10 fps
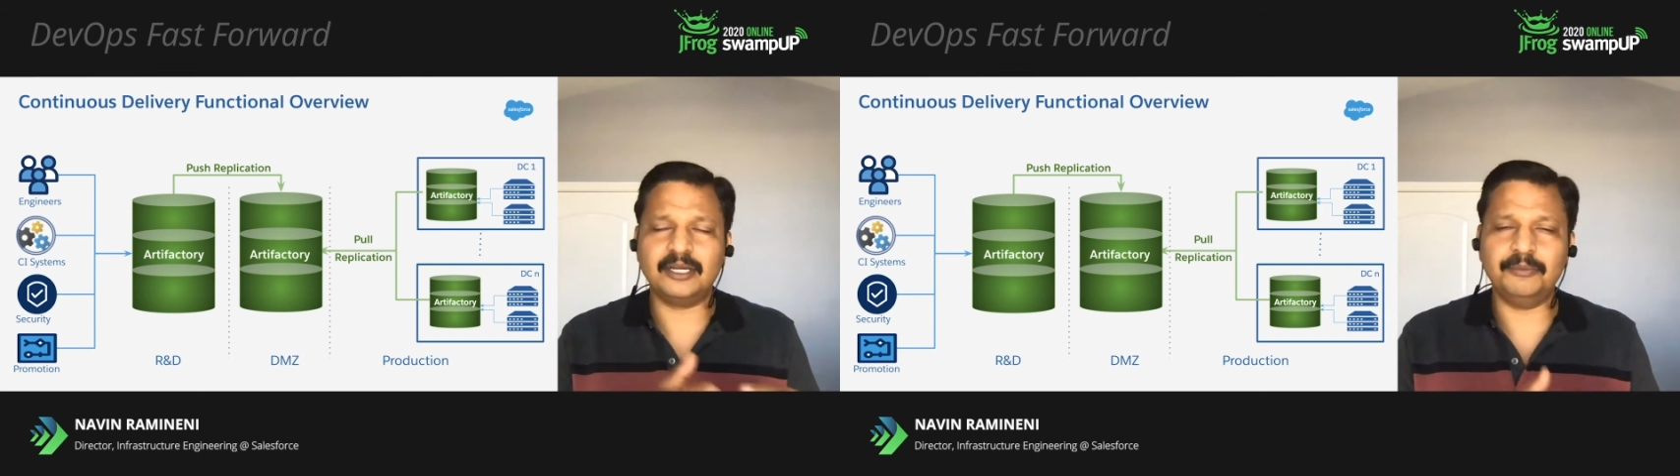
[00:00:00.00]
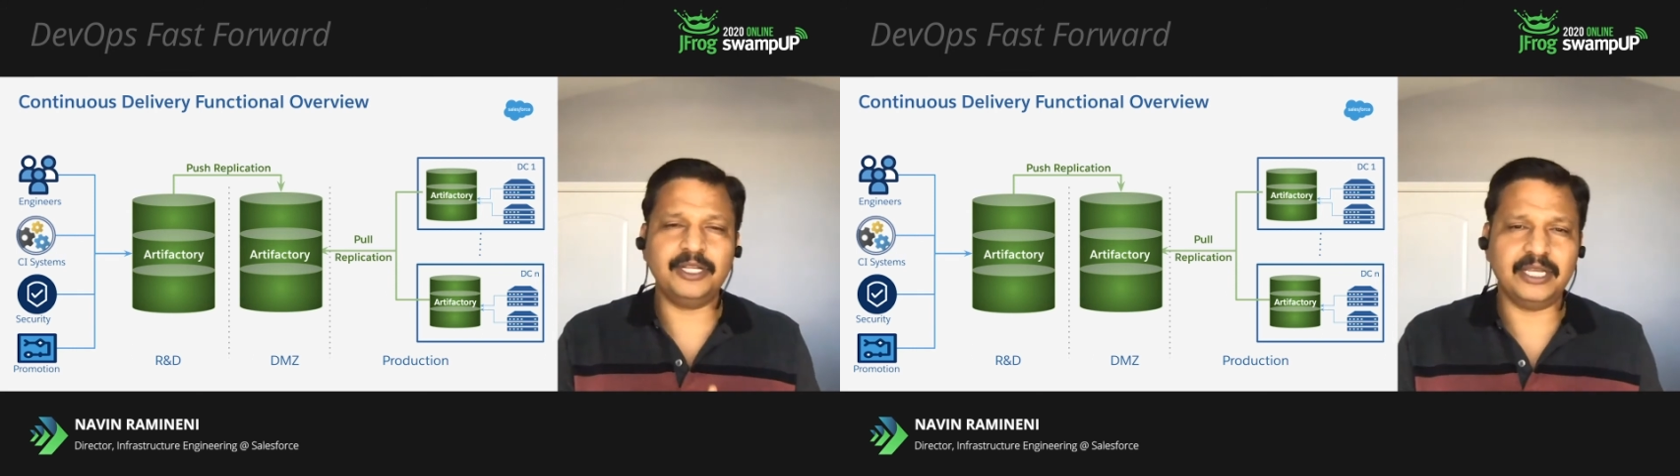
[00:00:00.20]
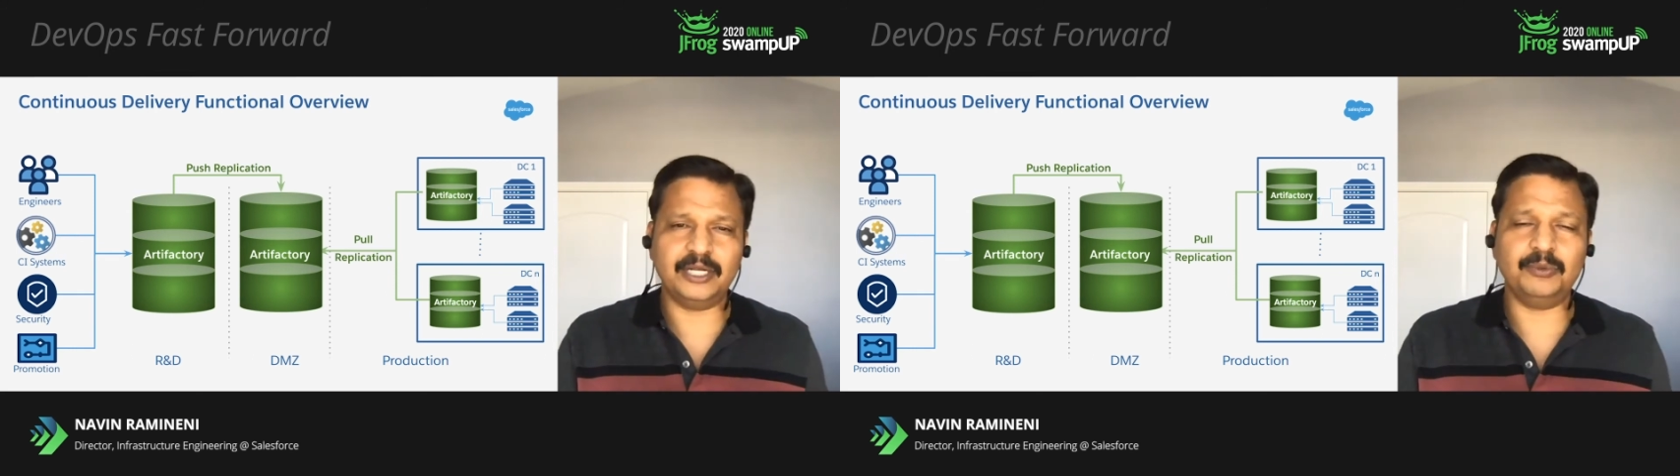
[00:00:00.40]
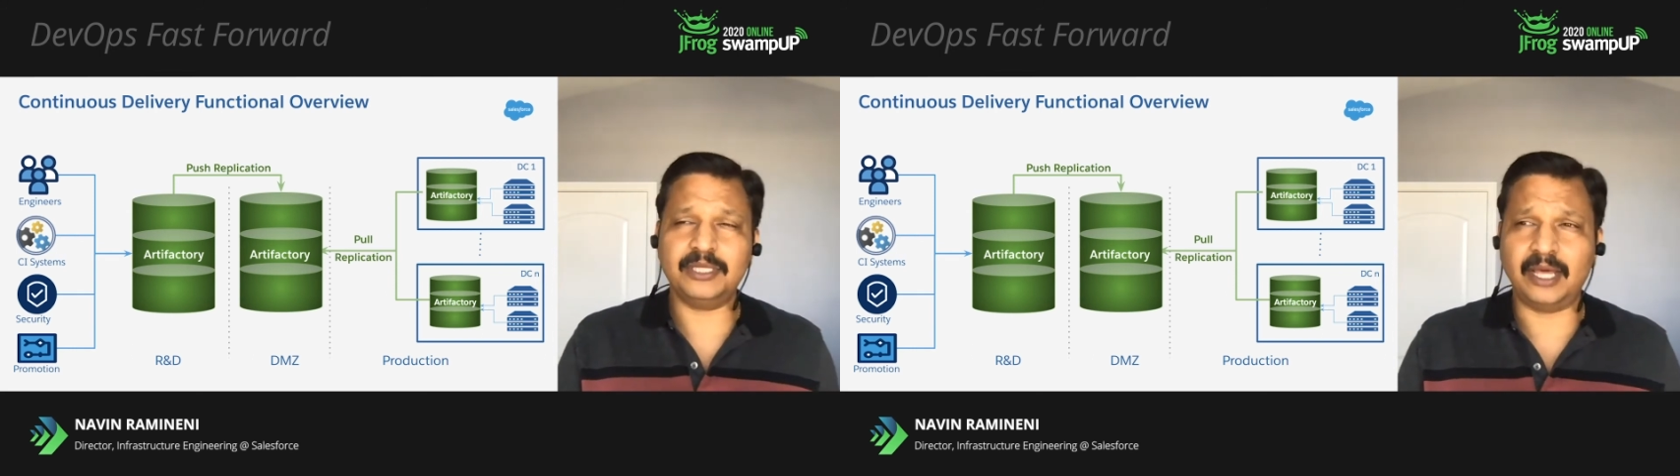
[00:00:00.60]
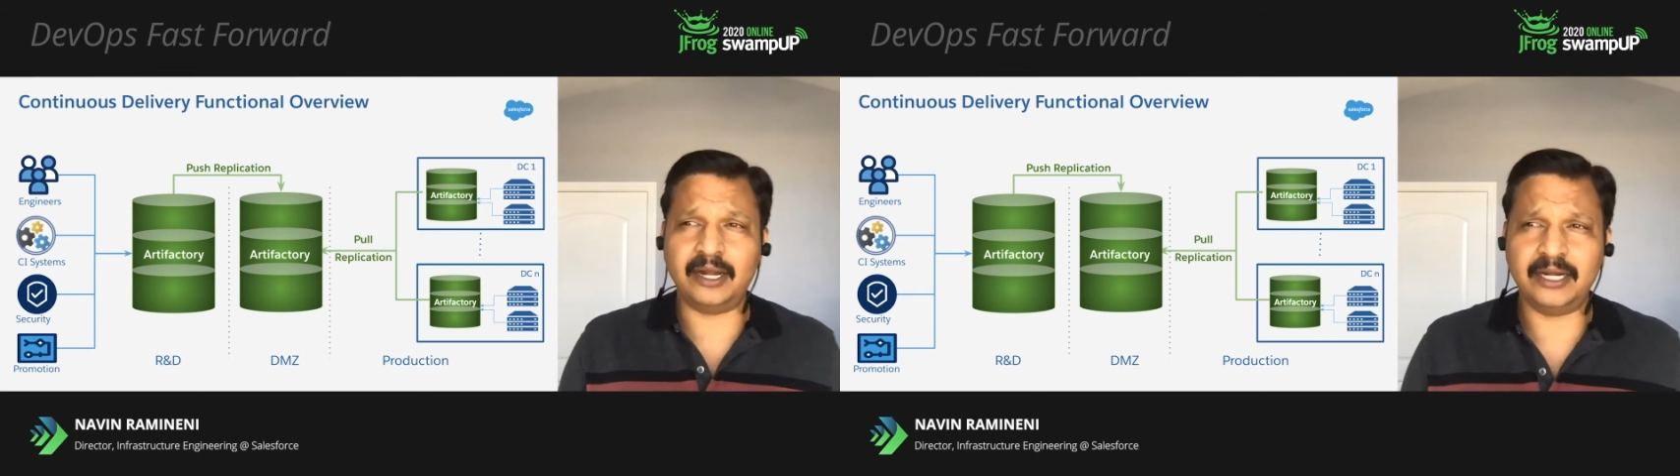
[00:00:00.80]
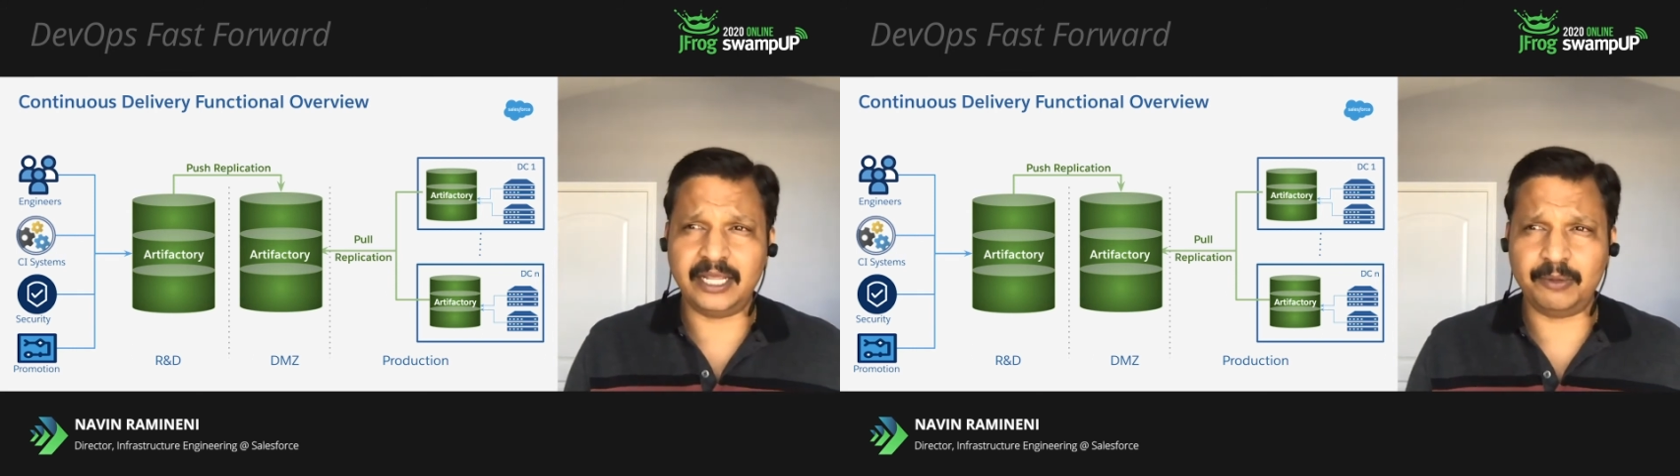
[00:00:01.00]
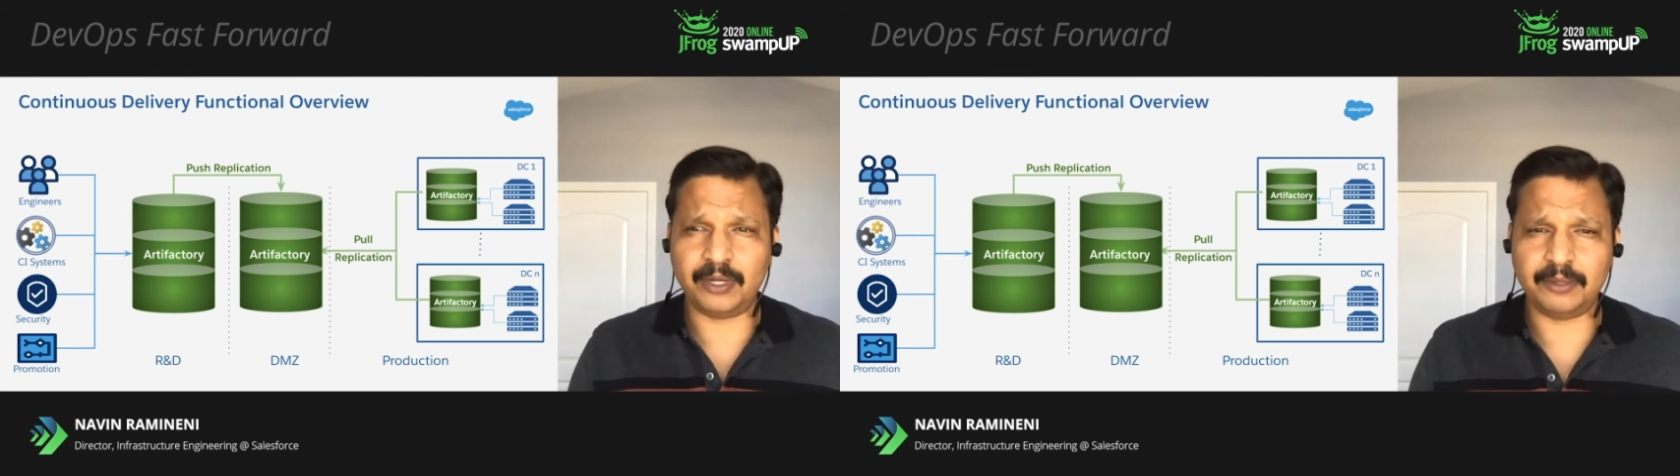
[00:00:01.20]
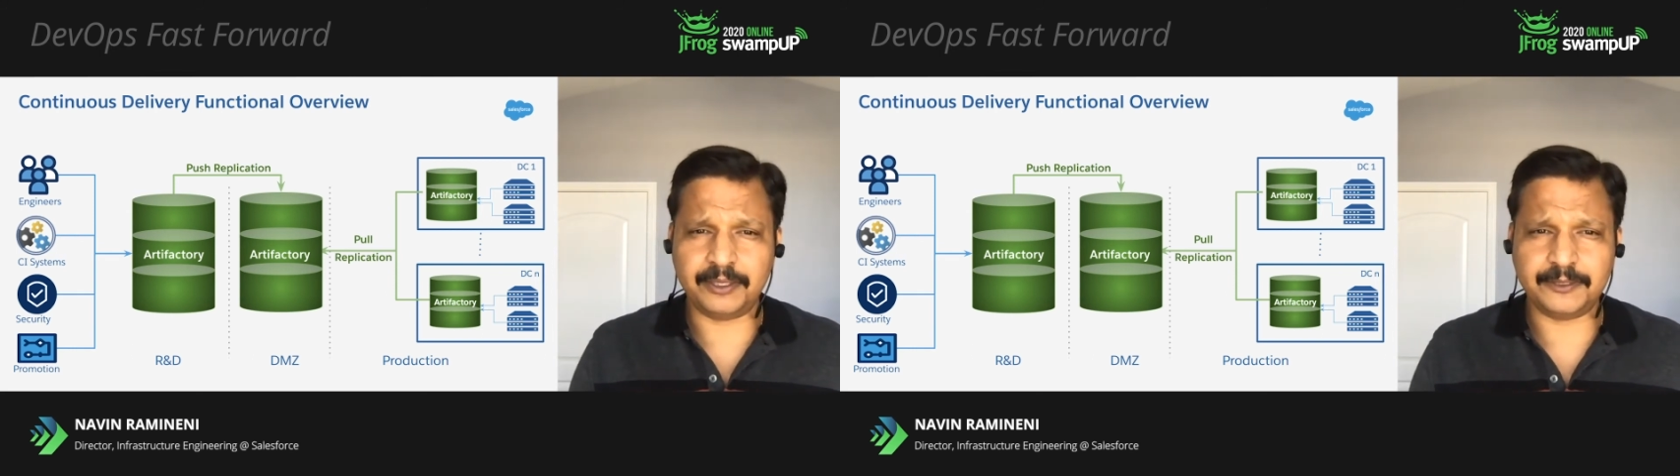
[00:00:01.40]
communicate with R&D environment.